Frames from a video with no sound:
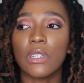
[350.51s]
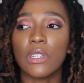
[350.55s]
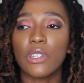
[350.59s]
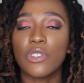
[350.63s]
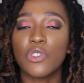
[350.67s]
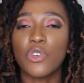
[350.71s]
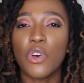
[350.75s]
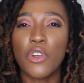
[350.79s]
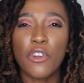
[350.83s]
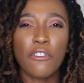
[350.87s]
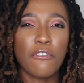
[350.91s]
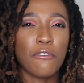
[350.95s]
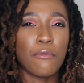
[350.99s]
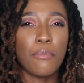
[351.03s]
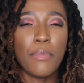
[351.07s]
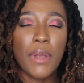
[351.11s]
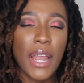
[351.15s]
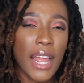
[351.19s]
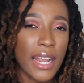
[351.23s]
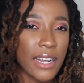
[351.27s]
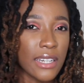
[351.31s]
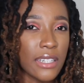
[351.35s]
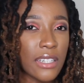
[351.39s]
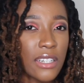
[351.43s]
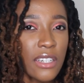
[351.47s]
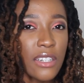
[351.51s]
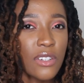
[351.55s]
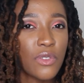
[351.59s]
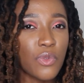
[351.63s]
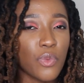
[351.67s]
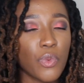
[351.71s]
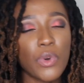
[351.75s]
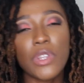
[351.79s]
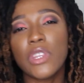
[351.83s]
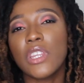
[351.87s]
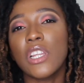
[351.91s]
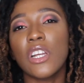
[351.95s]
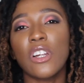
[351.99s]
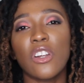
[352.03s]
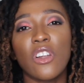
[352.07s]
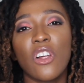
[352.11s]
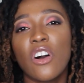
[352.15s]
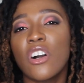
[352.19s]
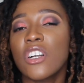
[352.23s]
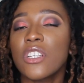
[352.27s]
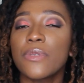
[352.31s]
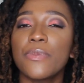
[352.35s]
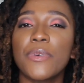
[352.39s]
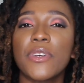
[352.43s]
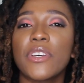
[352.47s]
sort of blended with the
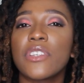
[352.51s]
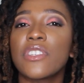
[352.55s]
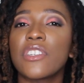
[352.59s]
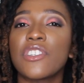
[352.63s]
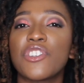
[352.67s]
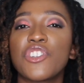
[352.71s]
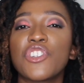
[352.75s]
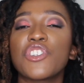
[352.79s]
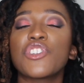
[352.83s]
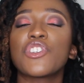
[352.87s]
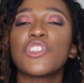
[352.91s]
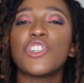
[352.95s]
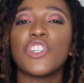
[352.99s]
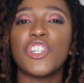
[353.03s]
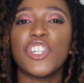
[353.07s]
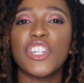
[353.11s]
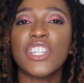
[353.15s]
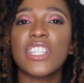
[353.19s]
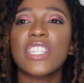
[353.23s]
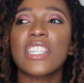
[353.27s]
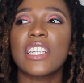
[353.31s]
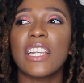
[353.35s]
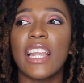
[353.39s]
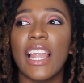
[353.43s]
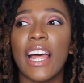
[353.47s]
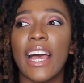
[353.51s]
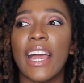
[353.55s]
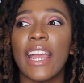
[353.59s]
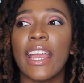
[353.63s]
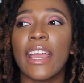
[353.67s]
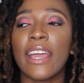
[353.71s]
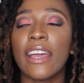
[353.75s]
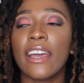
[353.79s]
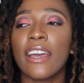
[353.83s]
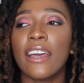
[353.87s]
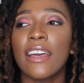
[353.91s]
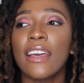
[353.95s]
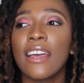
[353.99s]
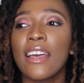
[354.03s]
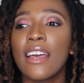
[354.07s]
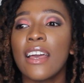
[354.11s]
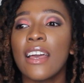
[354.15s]
locks, because it just looked like